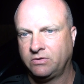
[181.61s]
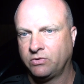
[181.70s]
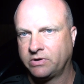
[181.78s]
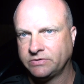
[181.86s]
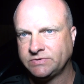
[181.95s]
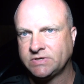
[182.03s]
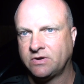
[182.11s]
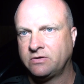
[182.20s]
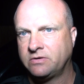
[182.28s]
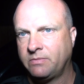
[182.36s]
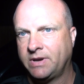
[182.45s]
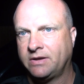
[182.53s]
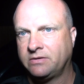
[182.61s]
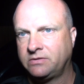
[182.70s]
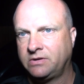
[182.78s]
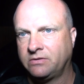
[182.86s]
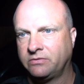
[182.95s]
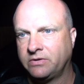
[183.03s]
that were concerned about
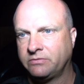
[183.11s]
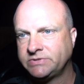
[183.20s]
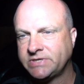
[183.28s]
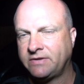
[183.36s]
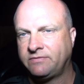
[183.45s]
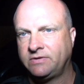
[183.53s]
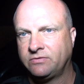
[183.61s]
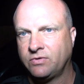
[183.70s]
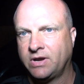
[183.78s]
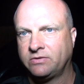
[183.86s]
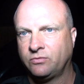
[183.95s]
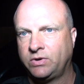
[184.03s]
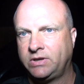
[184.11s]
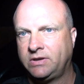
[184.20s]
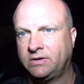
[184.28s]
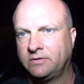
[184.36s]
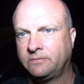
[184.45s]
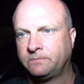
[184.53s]
you know their safety throughout the
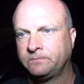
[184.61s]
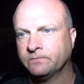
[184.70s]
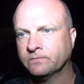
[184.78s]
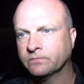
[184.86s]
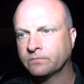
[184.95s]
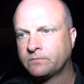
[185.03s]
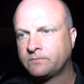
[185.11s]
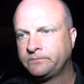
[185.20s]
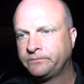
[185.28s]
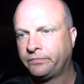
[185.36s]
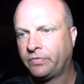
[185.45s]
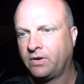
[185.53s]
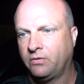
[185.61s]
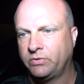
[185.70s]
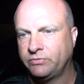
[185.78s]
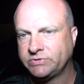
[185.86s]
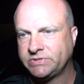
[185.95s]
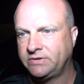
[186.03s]
weekend. Uh,
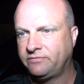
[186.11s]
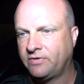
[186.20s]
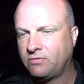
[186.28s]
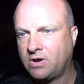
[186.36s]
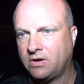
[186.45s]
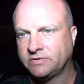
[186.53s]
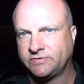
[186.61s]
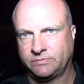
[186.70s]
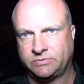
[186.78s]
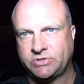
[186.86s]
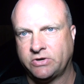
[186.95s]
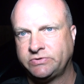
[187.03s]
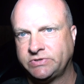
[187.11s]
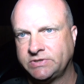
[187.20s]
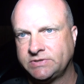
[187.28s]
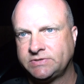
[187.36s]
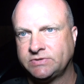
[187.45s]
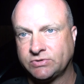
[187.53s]
we received phone calls from
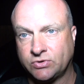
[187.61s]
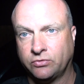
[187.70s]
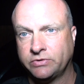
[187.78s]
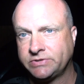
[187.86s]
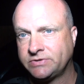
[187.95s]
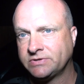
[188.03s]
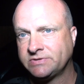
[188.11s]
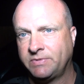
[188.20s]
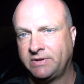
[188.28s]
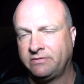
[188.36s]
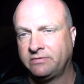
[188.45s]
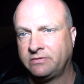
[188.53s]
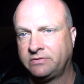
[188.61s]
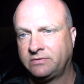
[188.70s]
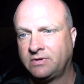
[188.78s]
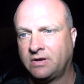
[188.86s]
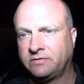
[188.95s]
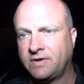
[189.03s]
churches. The school district's been in
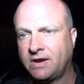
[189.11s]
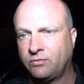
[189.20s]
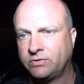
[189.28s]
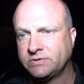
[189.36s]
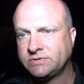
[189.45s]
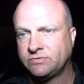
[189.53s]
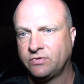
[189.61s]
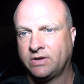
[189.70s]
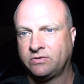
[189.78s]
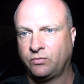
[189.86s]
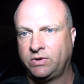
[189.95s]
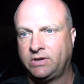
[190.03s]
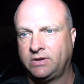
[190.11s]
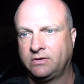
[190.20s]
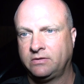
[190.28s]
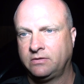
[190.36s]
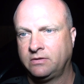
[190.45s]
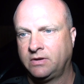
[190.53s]
contact with us throughout the
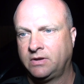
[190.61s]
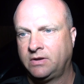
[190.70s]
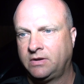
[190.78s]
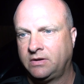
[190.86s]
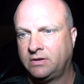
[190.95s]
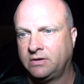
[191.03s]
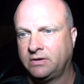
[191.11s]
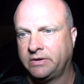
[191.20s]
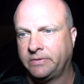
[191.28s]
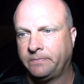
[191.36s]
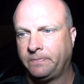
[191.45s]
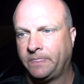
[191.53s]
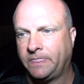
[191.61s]
weekend. Um,